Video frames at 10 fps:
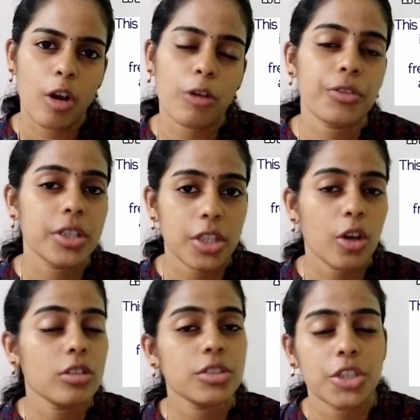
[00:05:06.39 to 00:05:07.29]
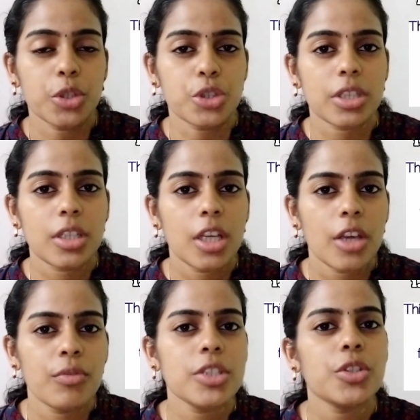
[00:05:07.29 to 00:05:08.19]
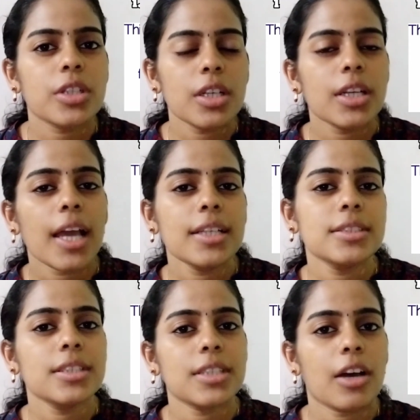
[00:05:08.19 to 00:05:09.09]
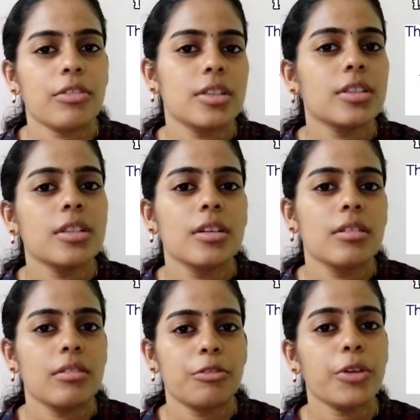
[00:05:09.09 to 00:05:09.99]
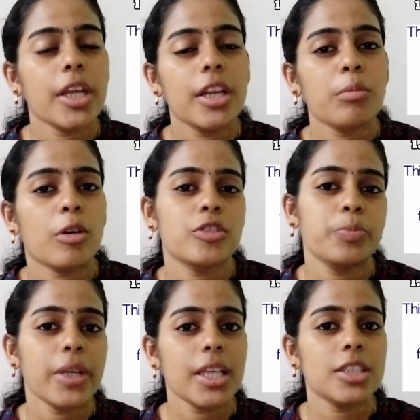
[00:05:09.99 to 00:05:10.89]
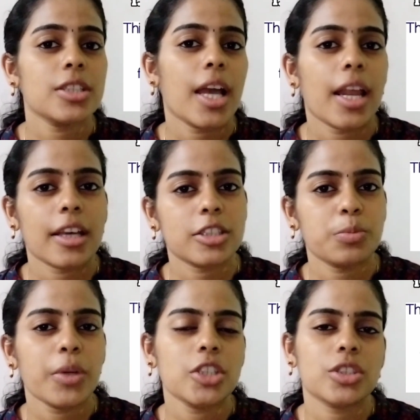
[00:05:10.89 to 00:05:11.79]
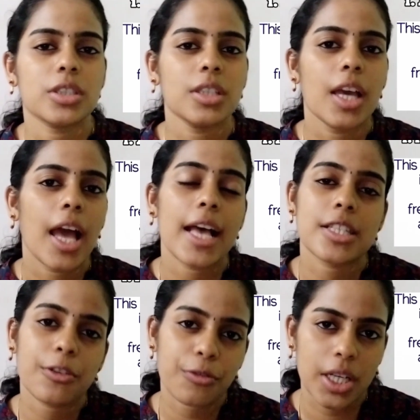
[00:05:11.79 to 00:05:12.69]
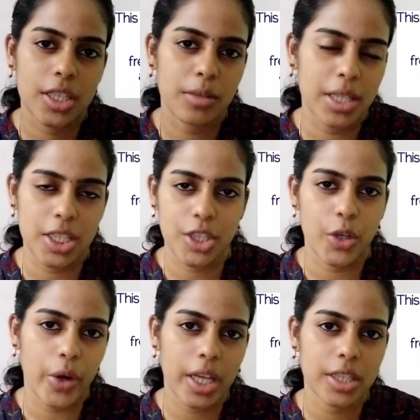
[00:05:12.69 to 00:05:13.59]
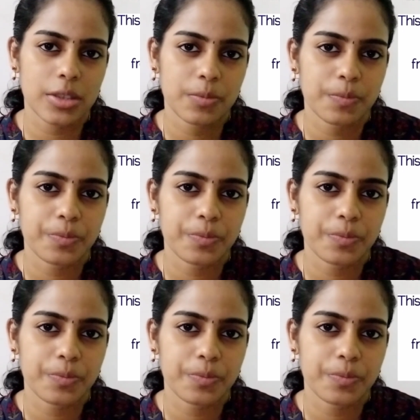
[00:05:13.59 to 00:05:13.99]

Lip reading: of Indian Constitution, which recognizes our freedom of speech and expression as a fundamental right.